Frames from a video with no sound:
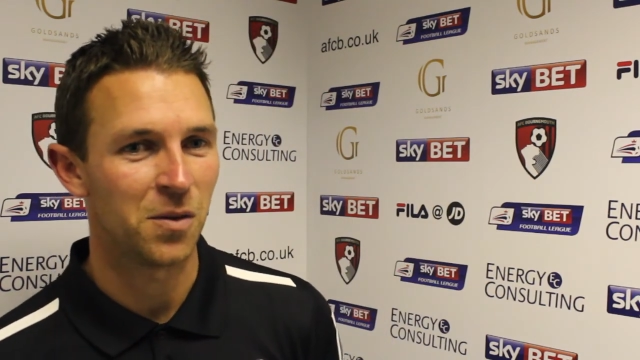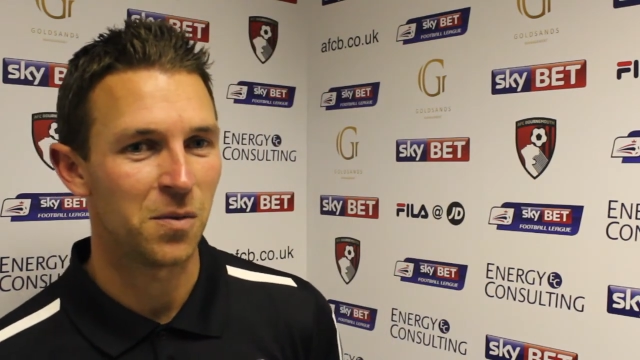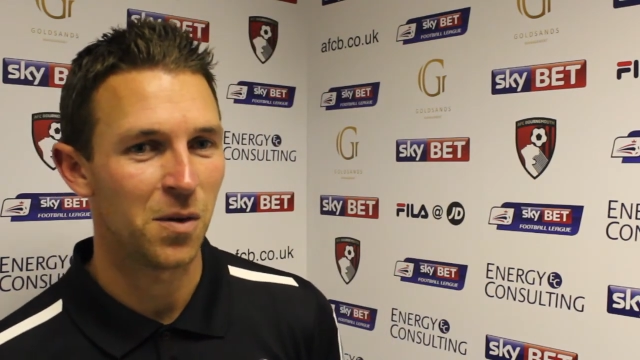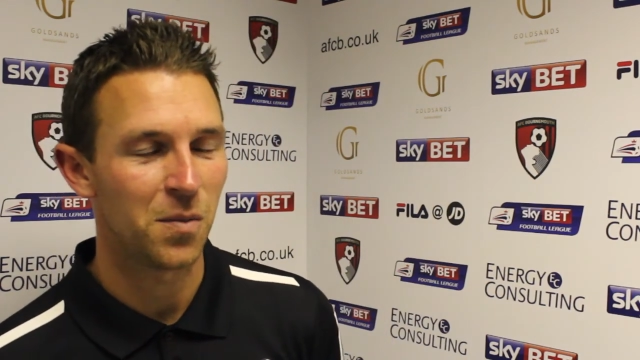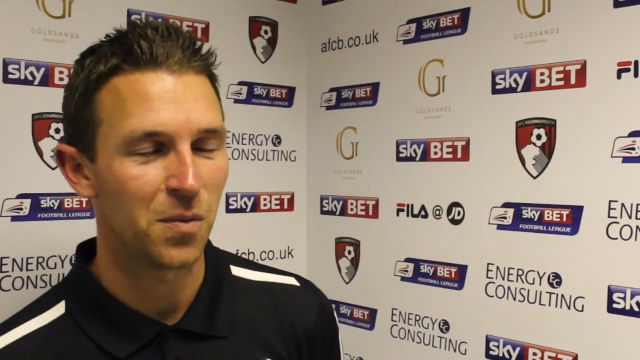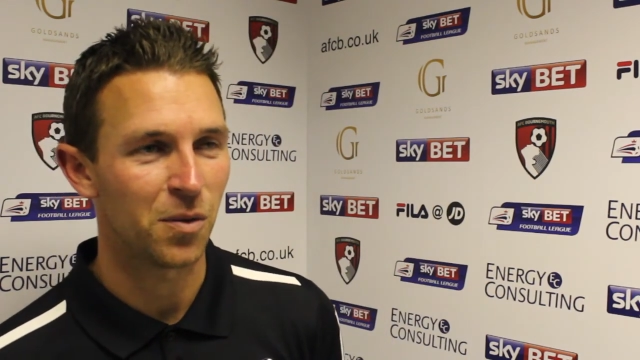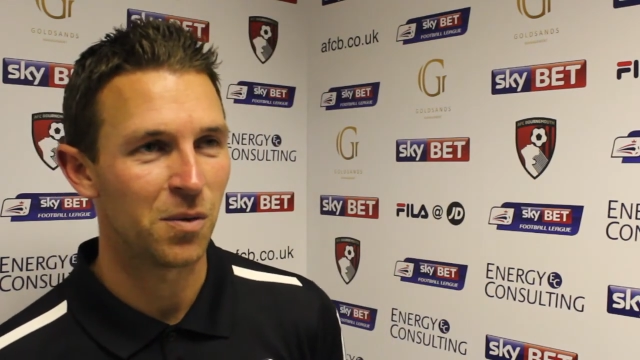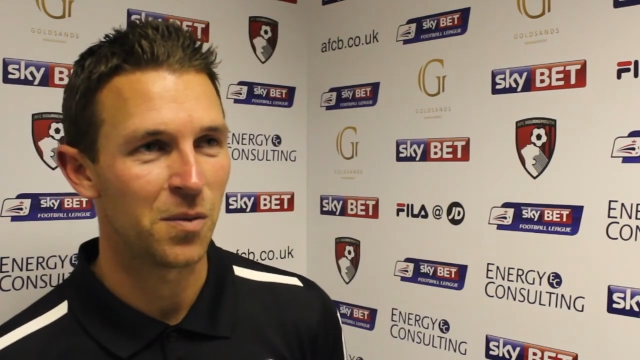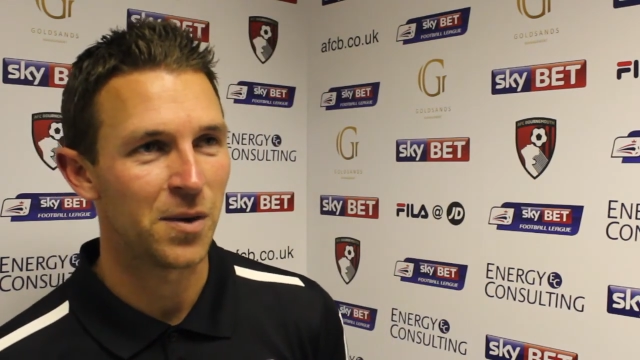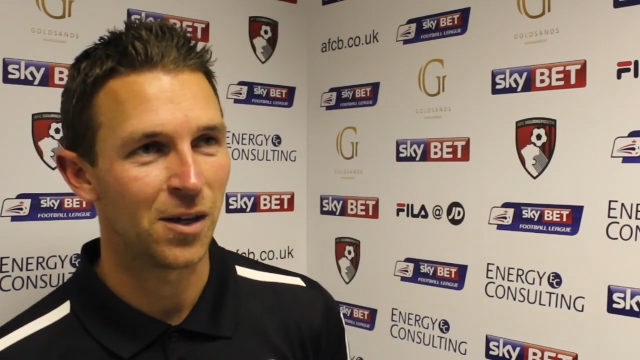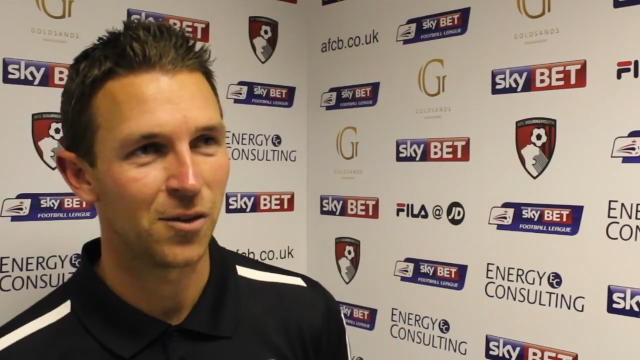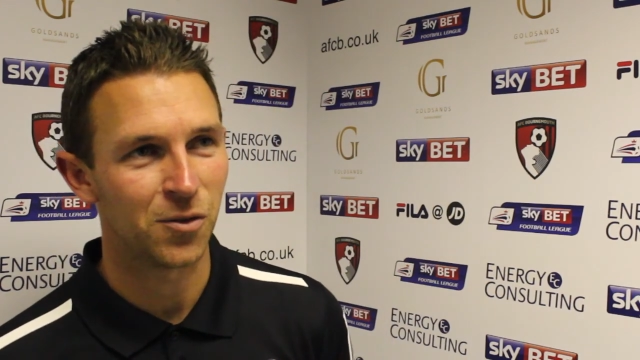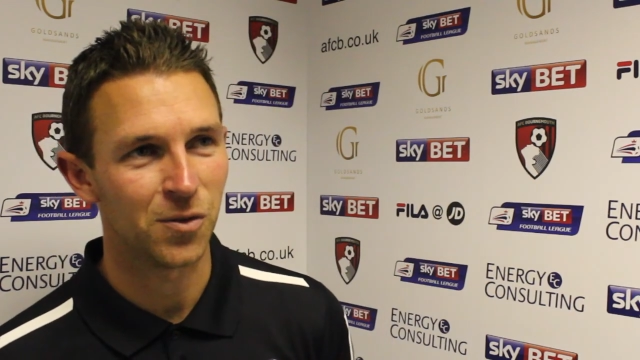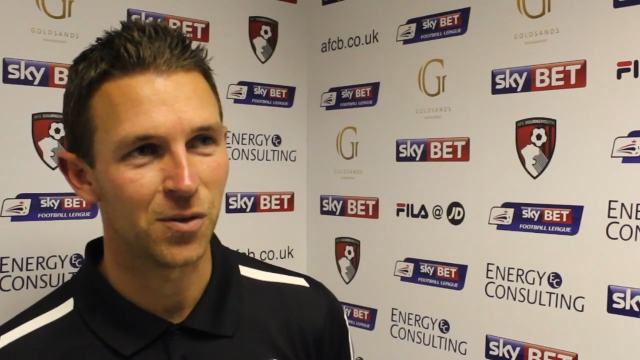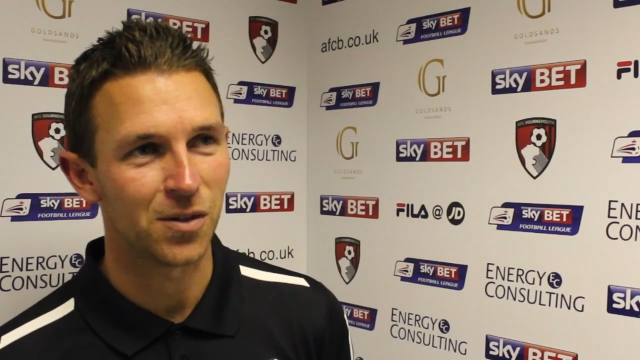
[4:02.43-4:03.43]
you won't probably be
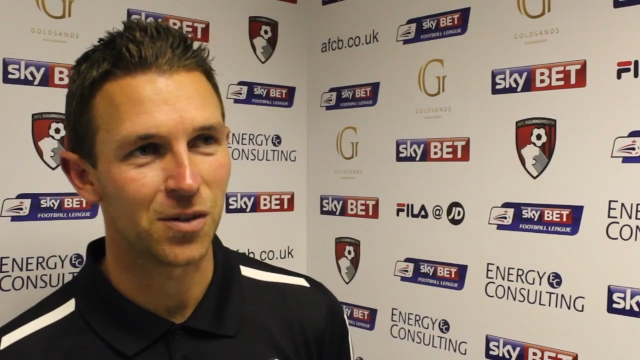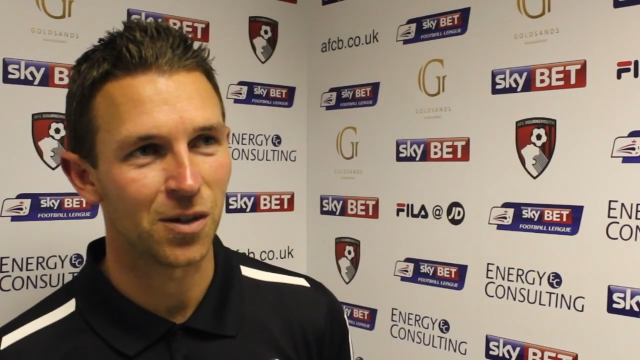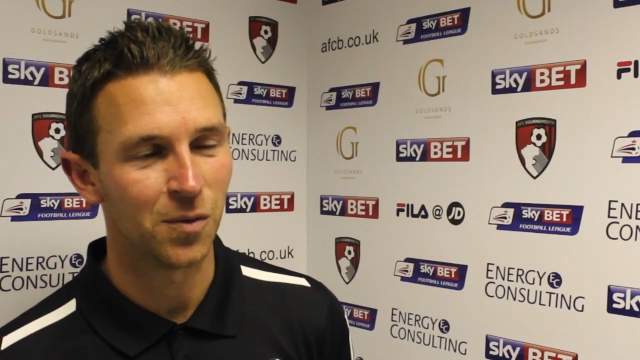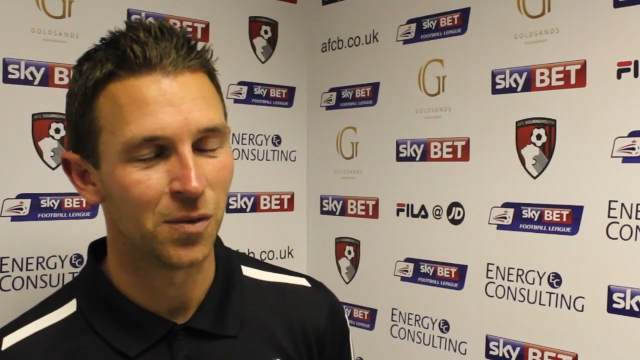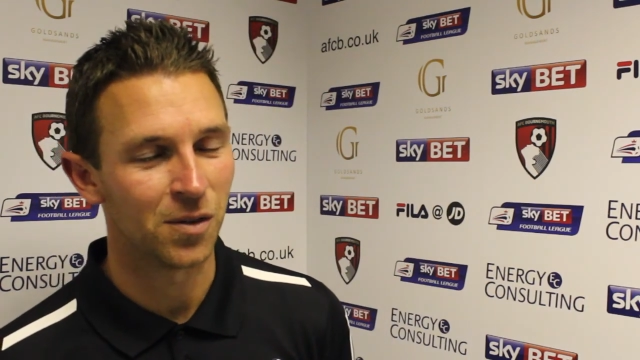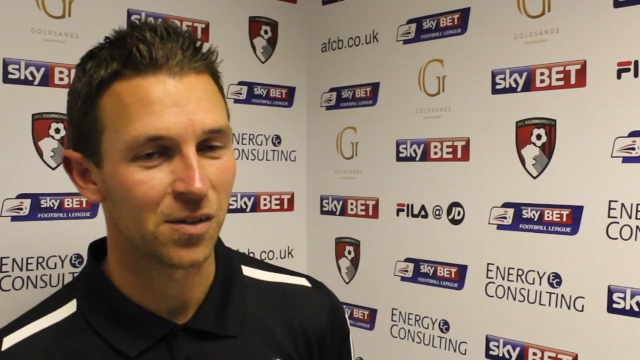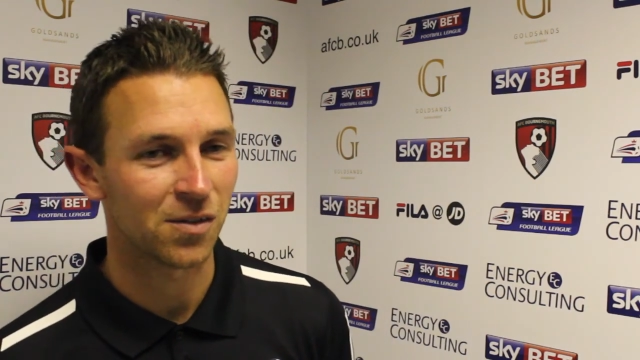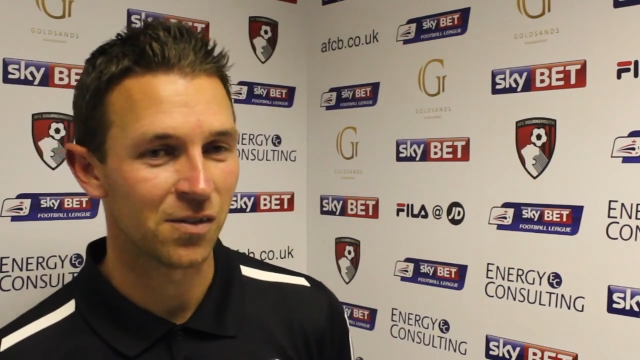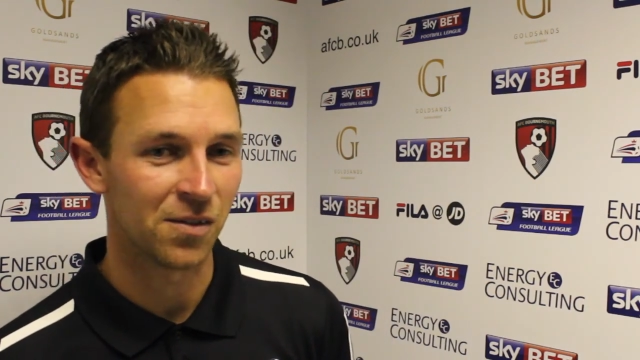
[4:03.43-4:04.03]
able to do it so much,